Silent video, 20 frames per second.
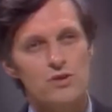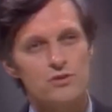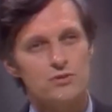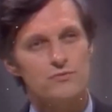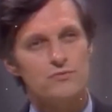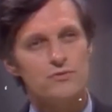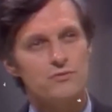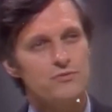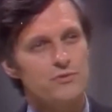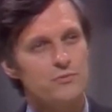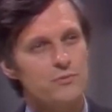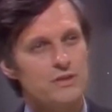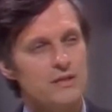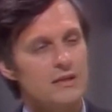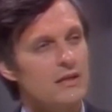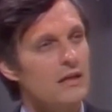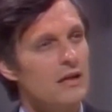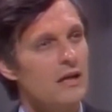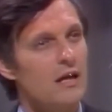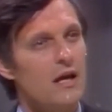Applause
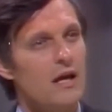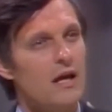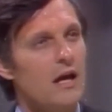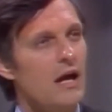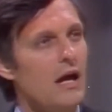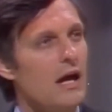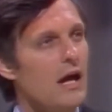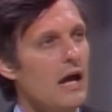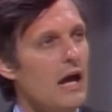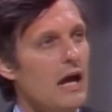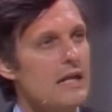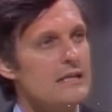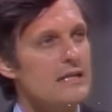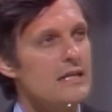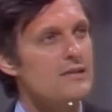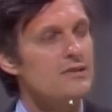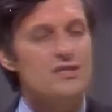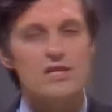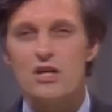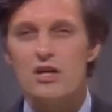seemed normal to
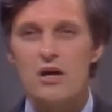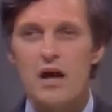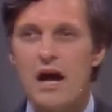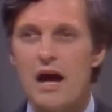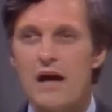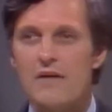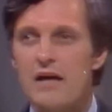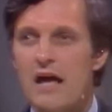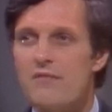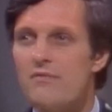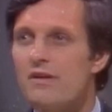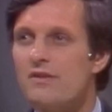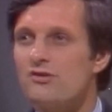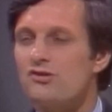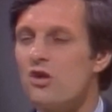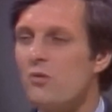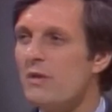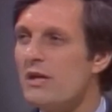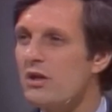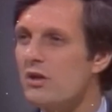Alan. When he was
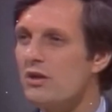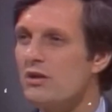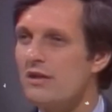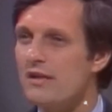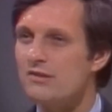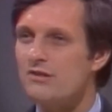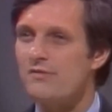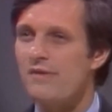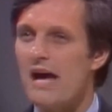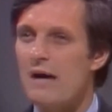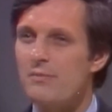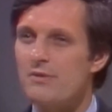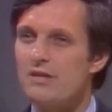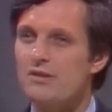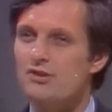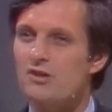3 years old, he